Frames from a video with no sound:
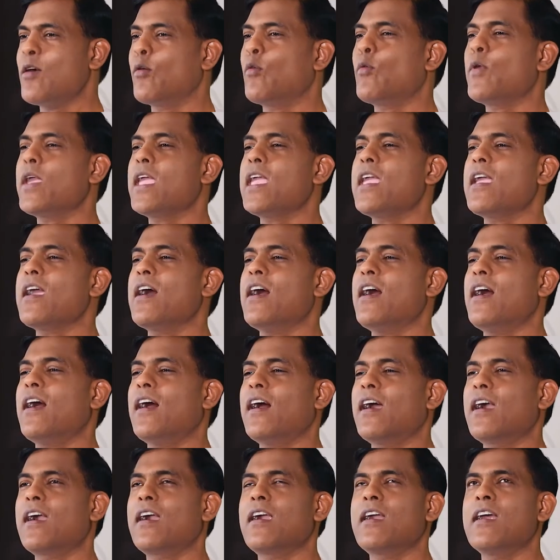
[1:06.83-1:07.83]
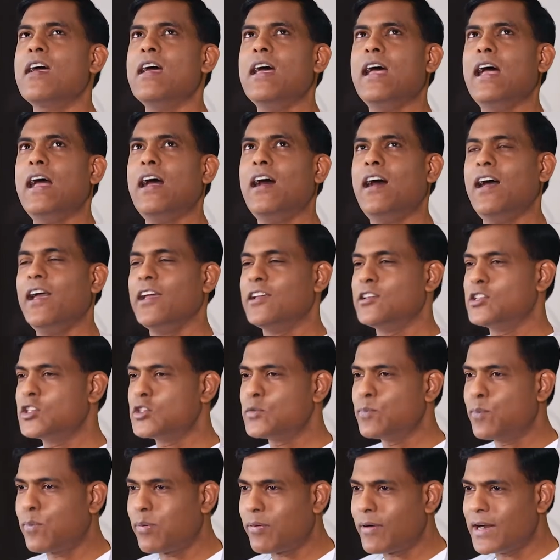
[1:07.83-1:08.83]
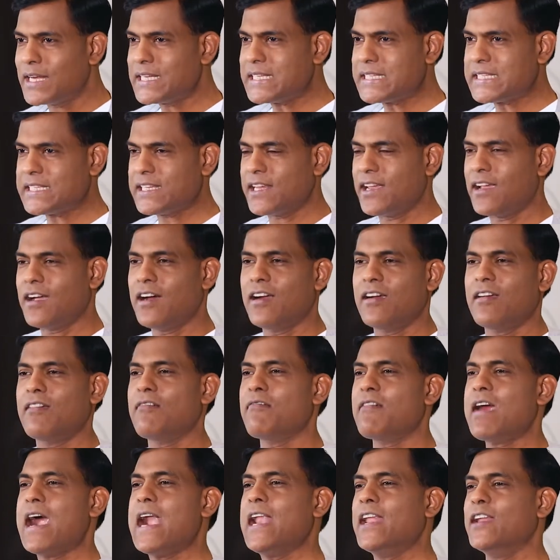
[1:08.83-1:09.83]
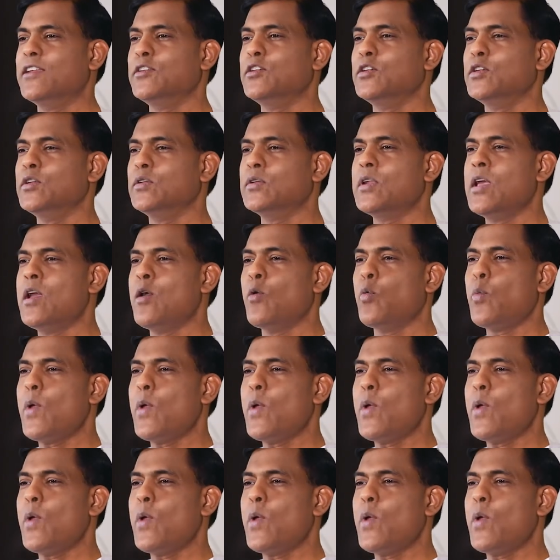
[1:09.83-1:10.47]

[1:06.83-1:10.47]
We are uh, expressing our gratitude.